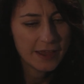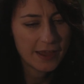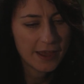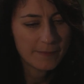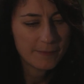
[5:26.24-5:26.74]

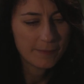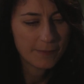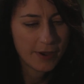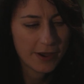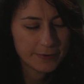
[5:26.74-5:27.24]

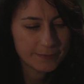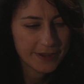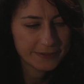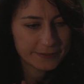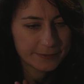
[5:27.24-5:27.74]
But I would
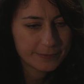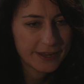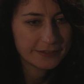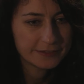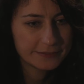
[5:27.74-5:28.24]
make the
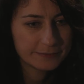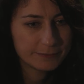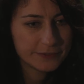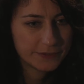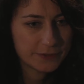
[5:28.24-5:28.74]
complaint
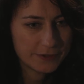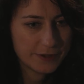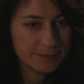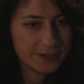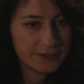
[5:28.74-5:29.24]

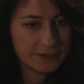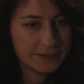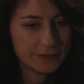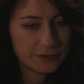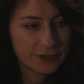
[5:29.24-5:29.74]
sooner,
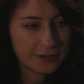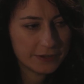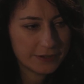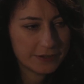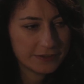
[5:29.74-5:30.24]
because
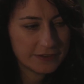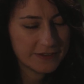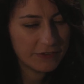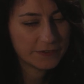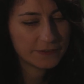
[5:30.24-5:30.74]

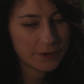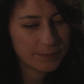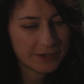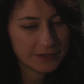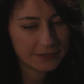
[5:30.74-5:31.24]
there are so
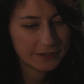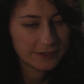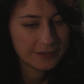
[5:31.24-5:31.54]
many